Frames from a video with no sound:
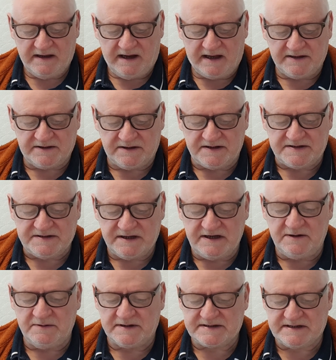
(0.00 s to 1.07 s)
and
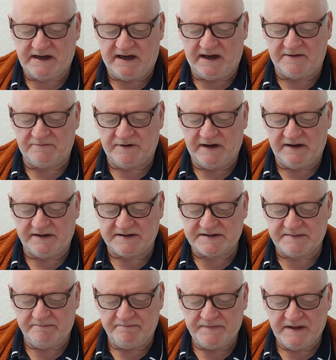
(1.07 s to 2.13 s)
continuous handrails